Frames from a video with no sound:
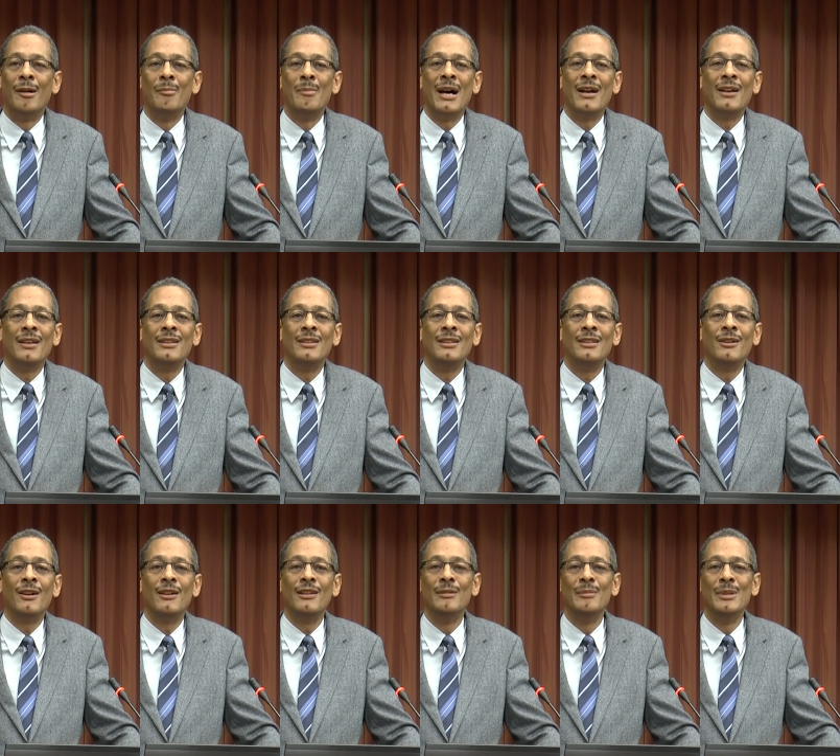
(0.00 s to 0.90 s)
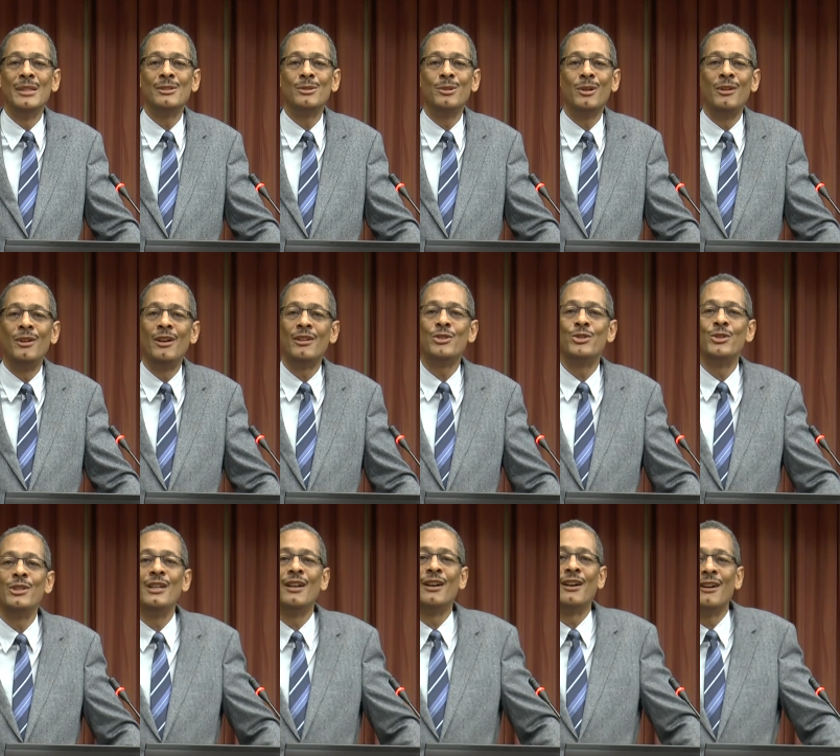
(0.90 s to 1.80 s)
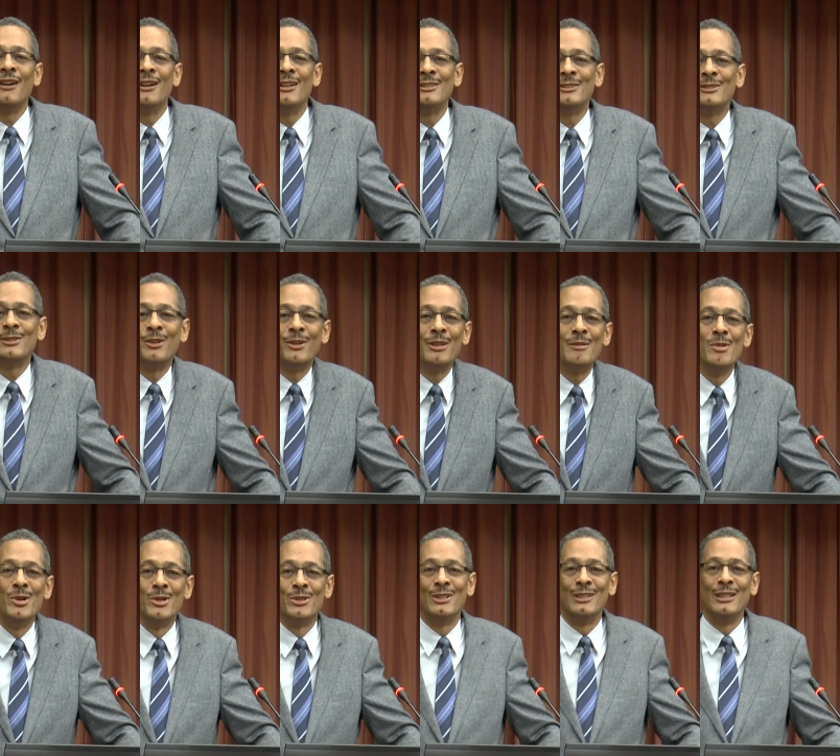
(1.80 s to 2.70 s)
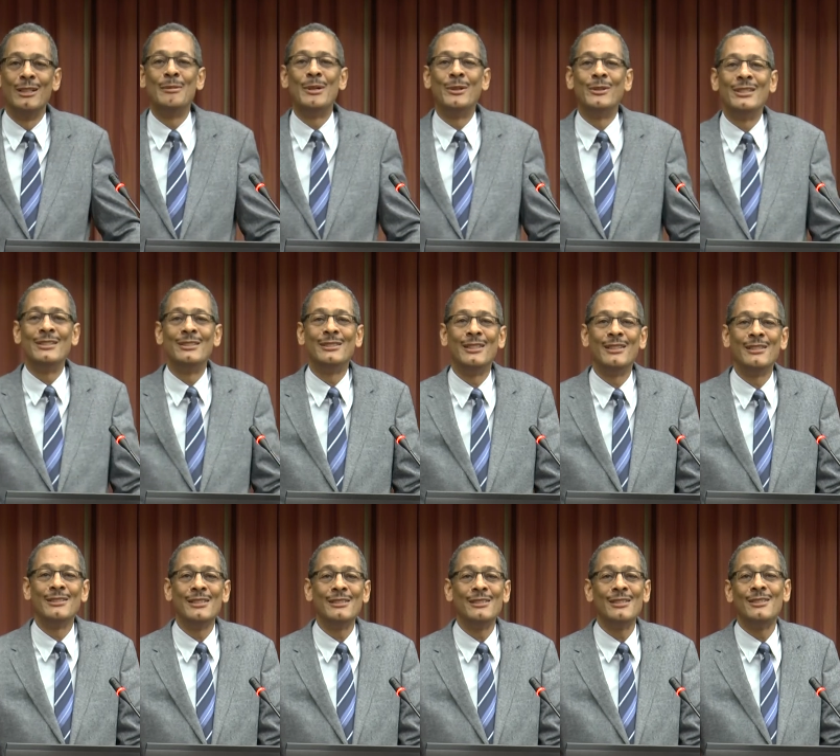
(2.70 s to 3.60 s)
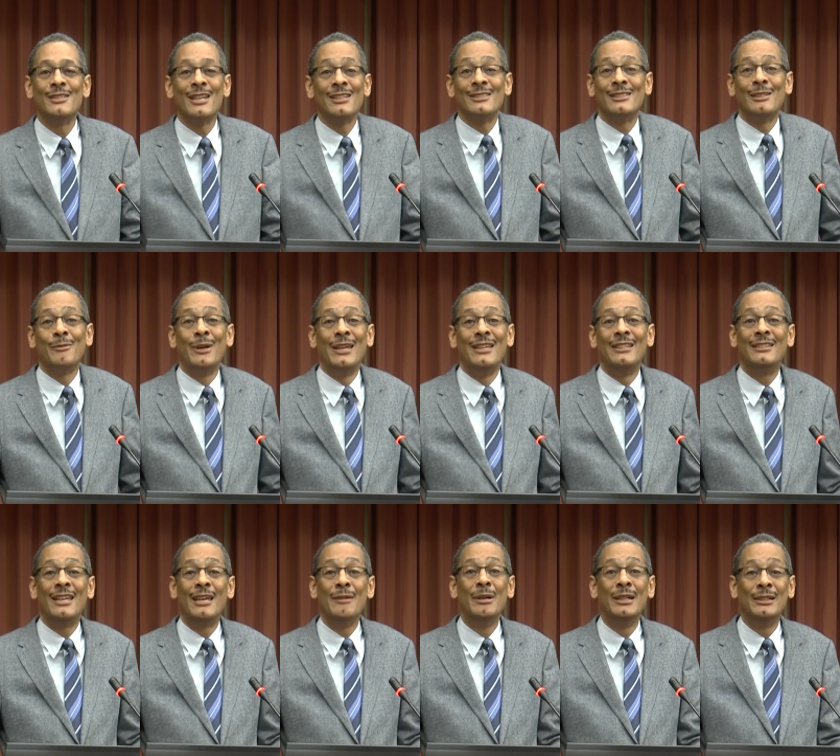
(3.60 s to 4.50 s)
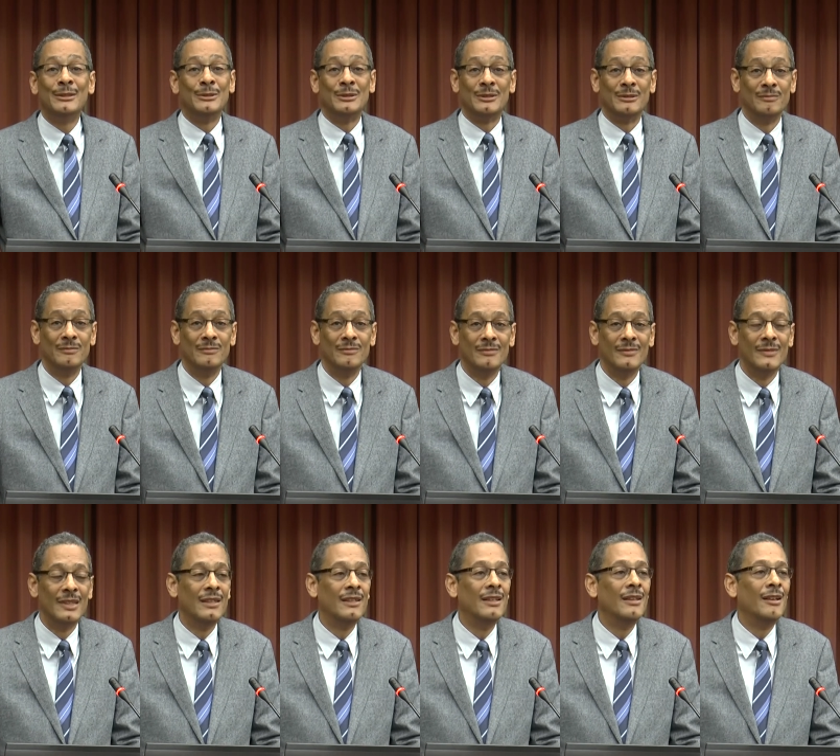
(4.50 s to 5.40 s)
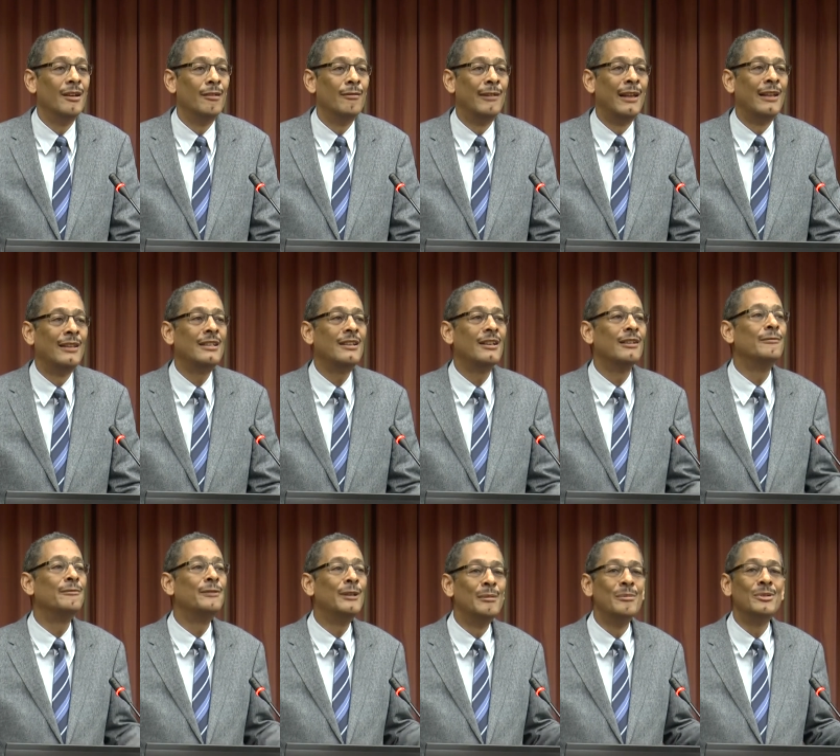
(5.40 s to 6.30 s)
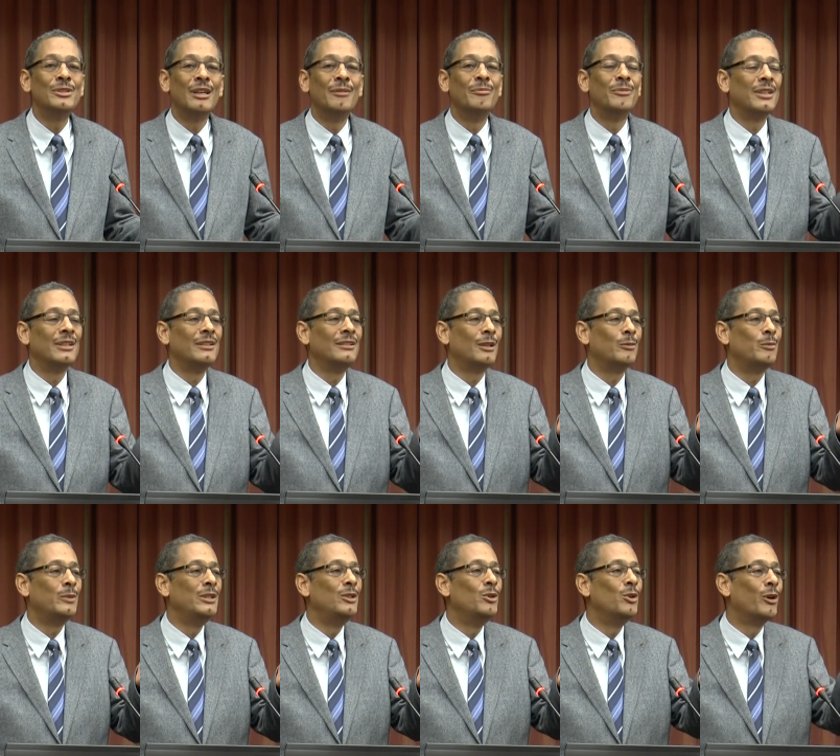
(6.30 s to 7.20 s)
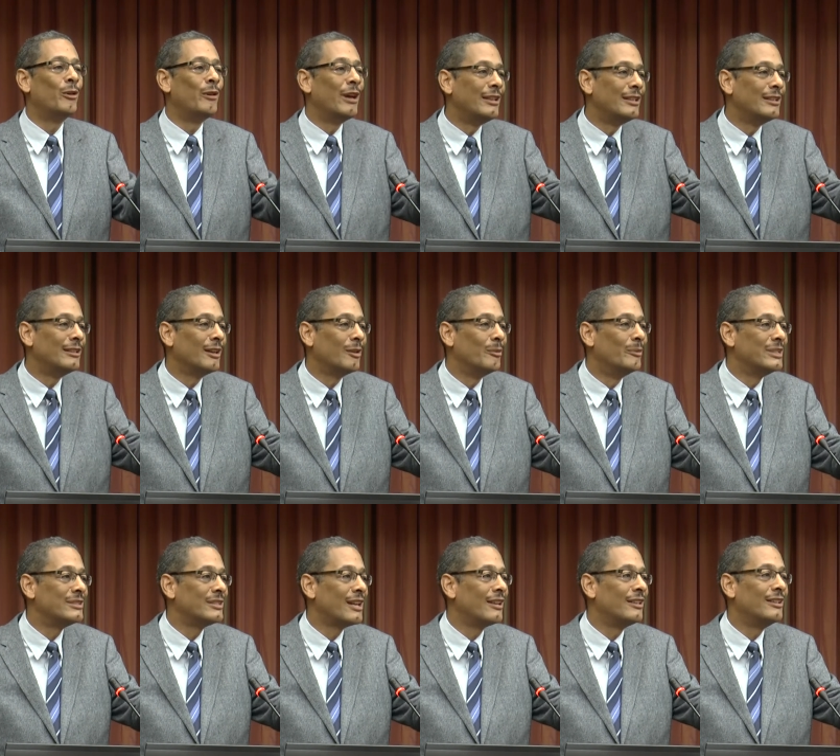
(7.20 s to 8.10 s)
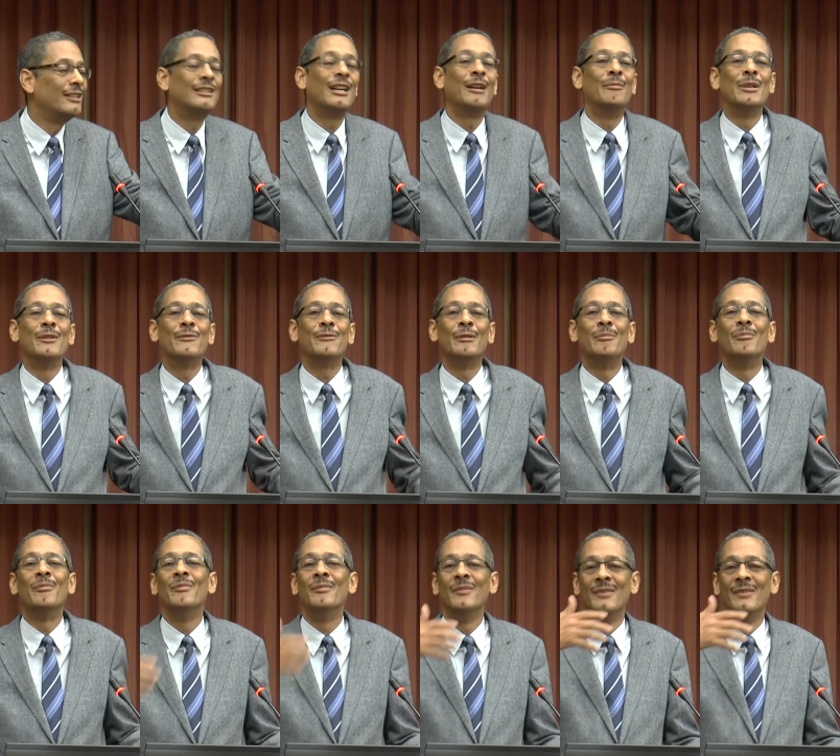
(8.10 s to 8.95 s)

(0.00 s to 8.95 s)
by economists who are not tree huggers or emotional about these things, this is just the way it came out. Really confirms something that we knew already and which I heard coming from